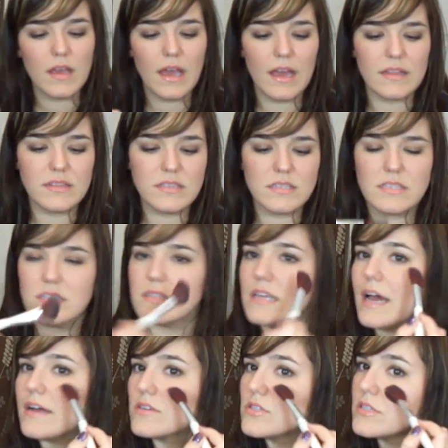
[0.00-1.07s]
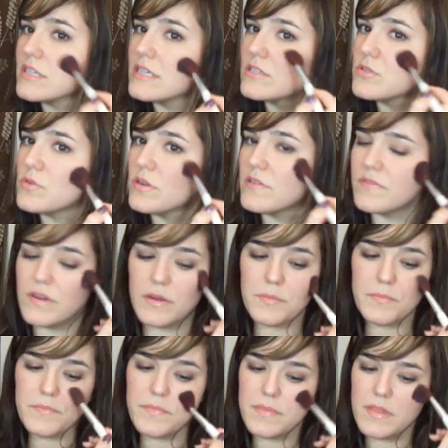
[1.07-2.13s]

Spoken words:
And this is actually sort of a,